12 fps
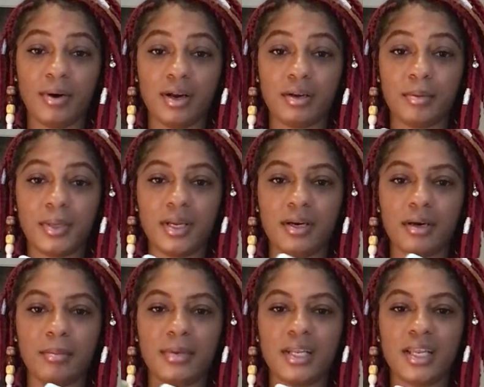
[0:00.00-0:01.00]
brought up
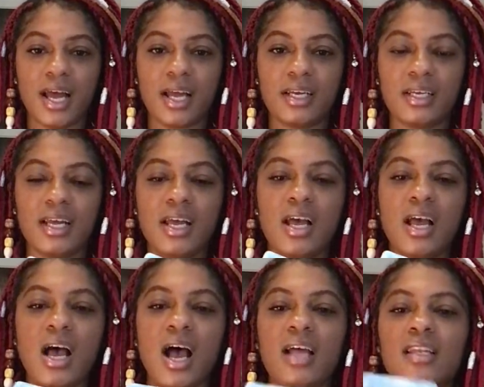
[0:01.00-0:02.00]
here. But like,
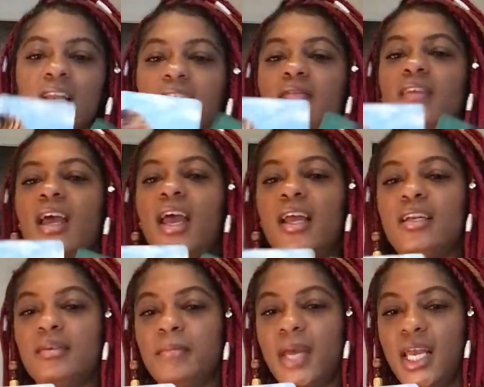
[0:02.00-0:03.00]
I love the
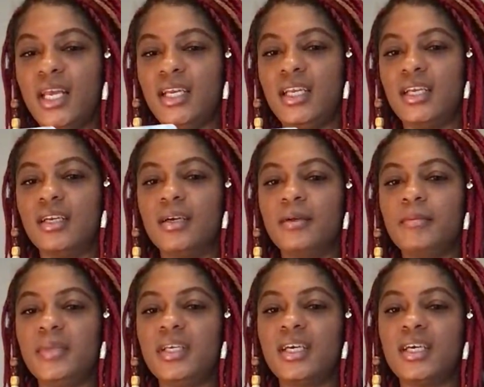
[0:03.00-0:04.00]
Hanged Man here
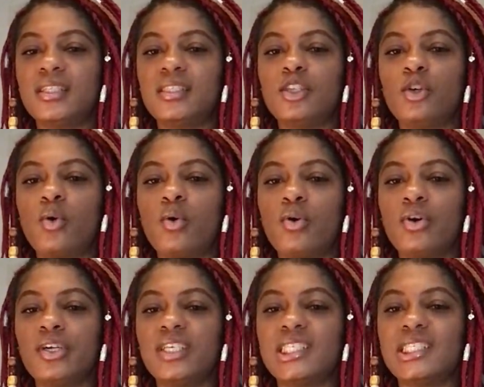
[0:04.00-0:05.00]
because the
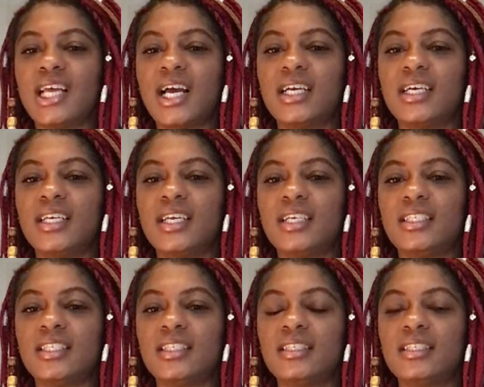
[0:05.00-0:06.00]
cord is not
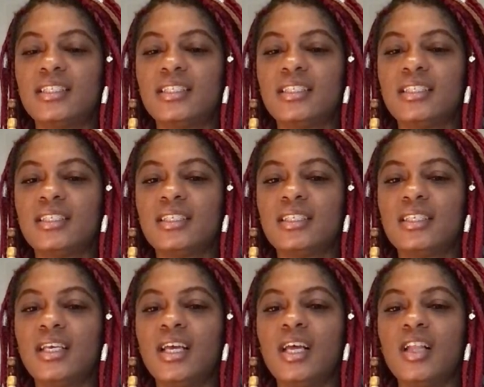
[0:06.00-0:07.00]
connected.
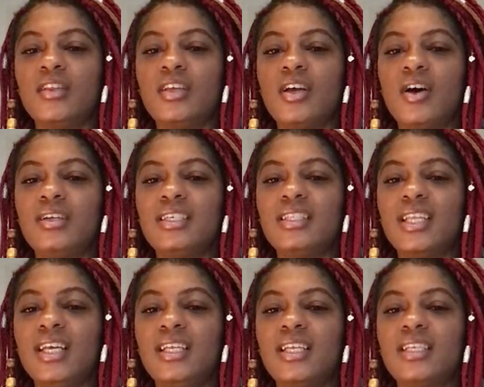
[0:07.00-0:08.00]
The only
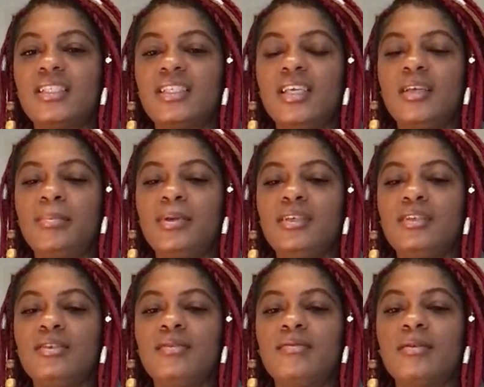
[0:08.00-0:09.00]
thing that's keeping
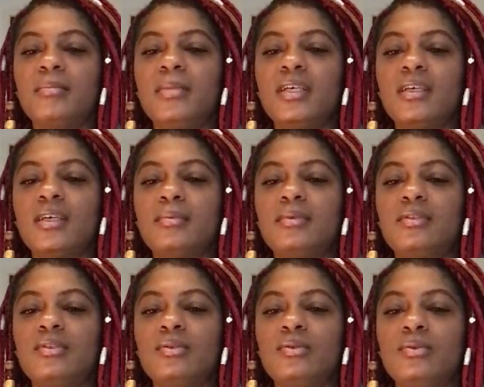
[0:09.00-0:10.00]
you from being able
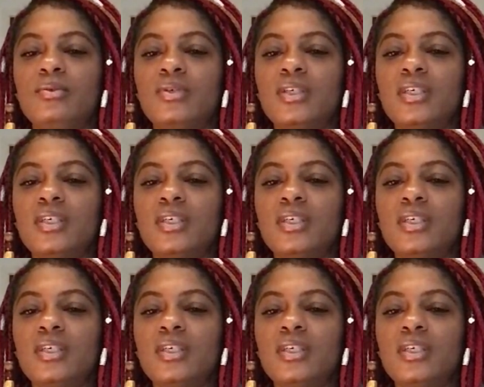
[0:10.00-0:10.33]
to